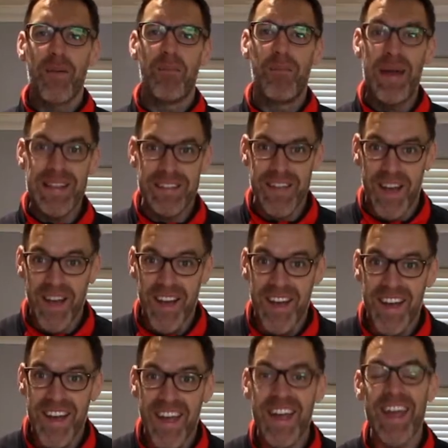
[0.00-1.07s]
better
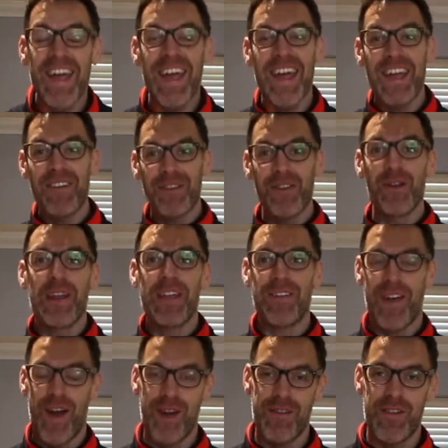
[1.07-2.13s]
if you leave
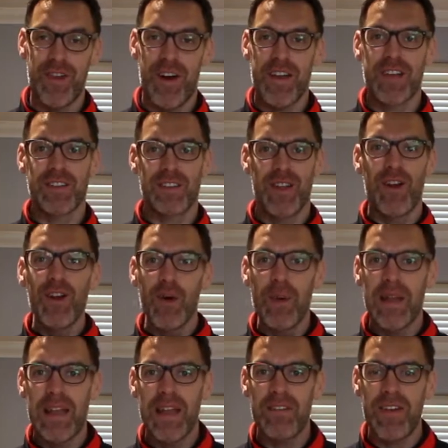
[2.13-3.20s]
it overnight, because the longer
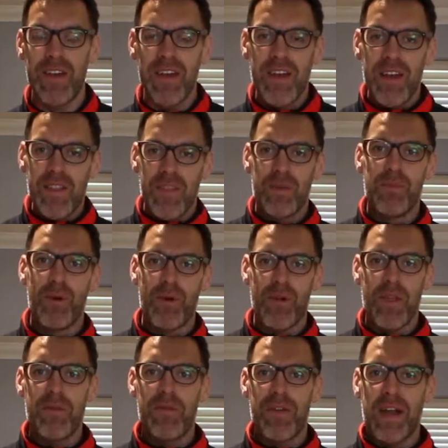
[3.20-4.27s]
we leave it, the more
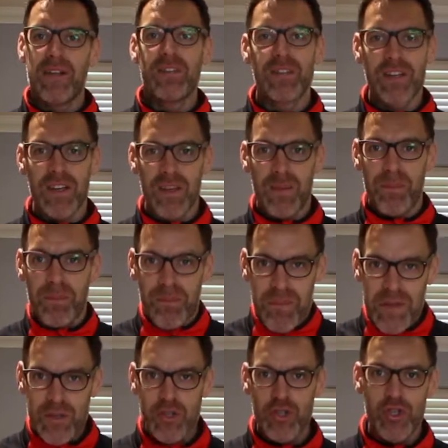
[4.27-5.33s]
them flavours are going to
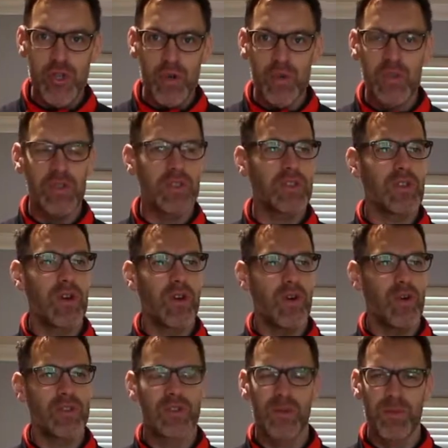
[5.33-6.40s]
induce
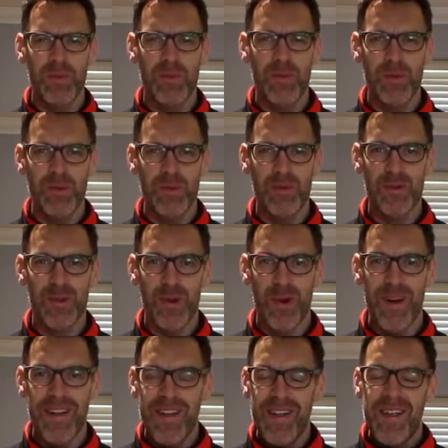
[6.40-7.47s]
or subduce,
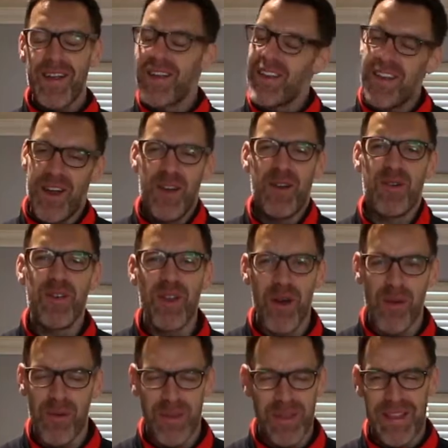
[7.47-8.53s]
or you
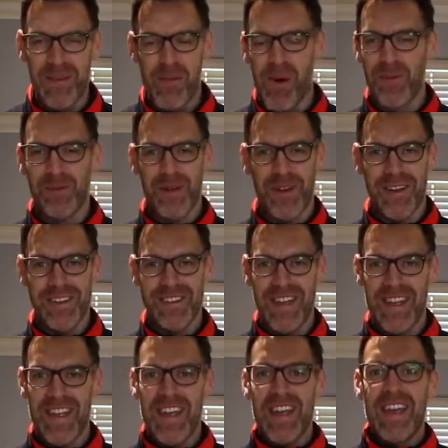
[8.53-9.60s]
know what I'm trying to
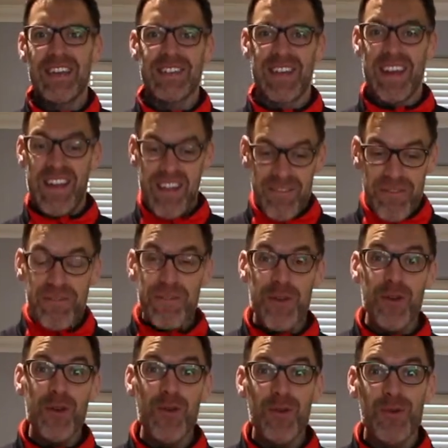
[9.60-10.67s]
say. It's going to
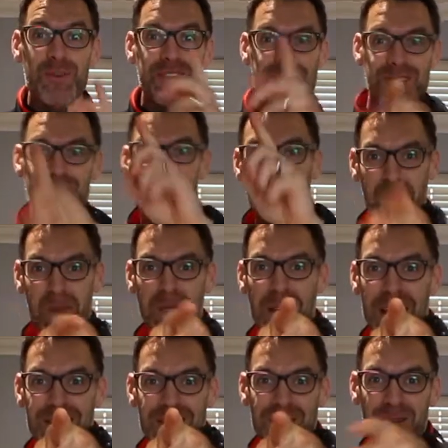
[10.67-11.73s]
infuse.
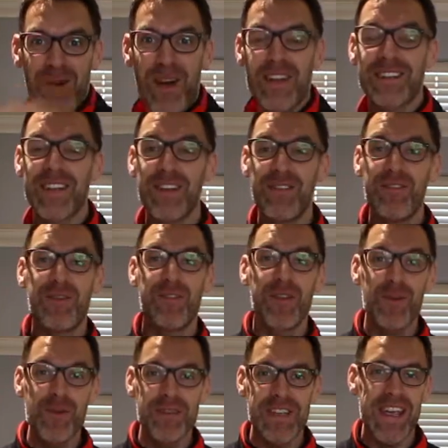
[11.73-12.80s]
That's the word. It's going to
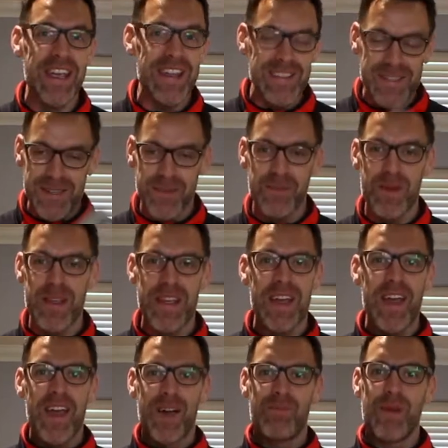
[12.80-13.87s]
infuse into the meat
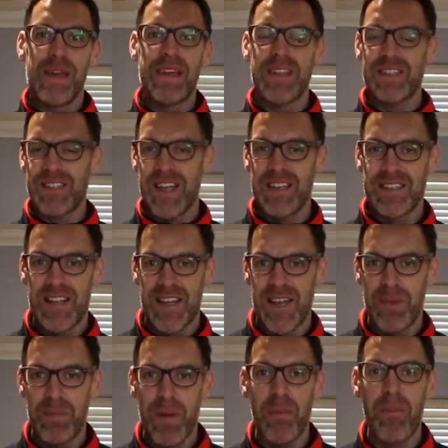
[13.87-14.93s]
and make it taste a
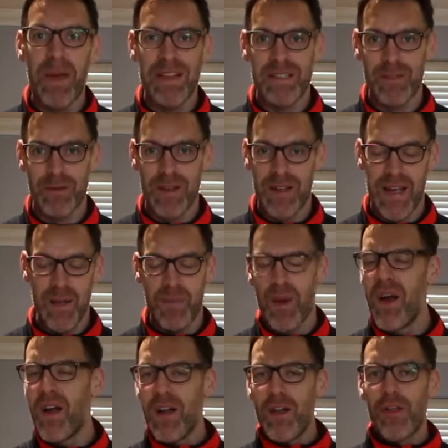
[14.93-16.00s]
little bit better, okay?
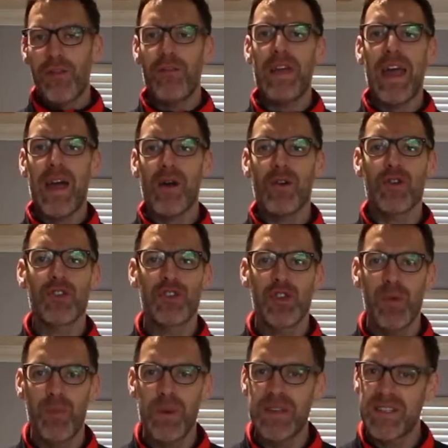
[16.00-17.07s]
But 3 hours
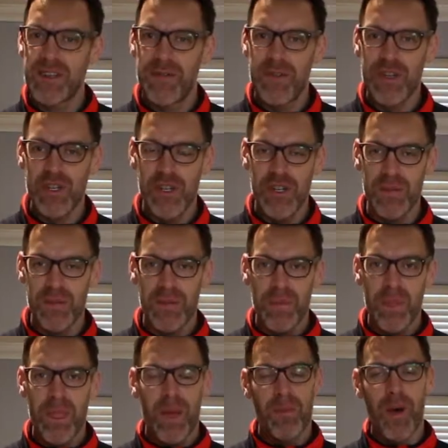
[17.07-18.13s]
should be sufficient,
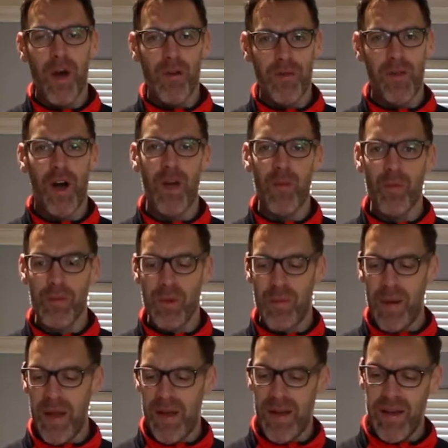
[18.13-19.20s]
but overnight will be
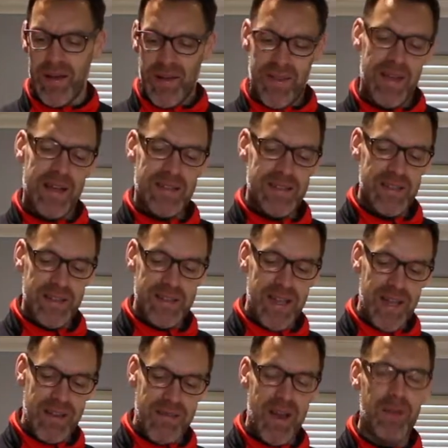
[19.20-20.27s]
better. That's going to
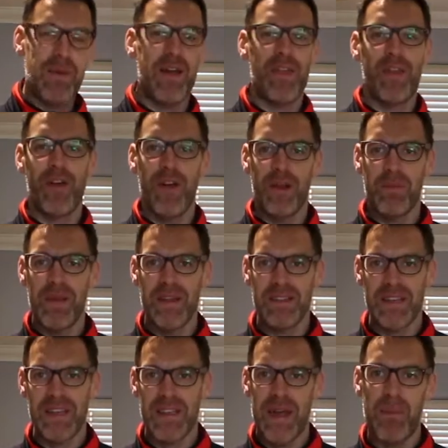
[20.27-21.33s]
take around about 30 minutes
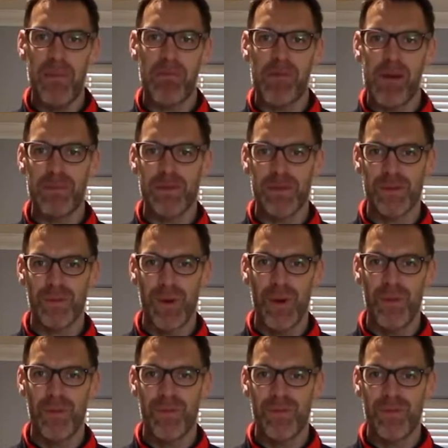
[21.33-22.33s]
to get that prepped as well.